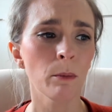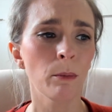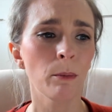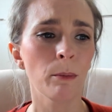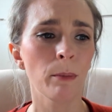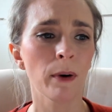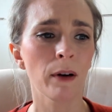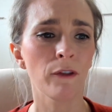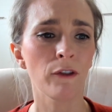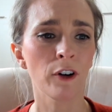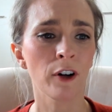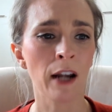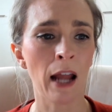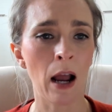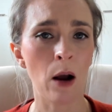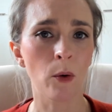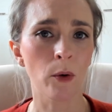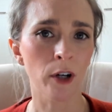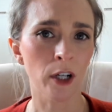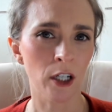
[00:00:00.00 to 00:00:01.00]
But for
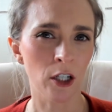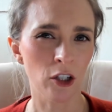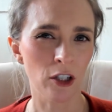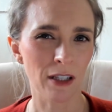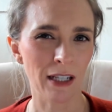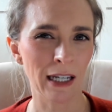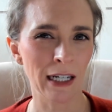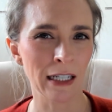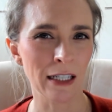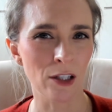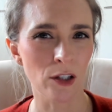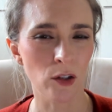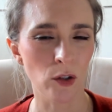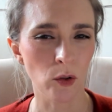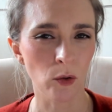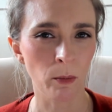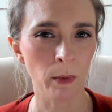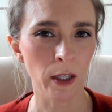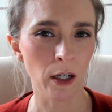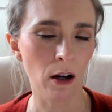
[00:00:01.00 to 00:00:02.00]
now, we're going to just kind of
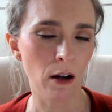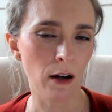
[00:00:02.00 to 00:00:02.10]
zoom in on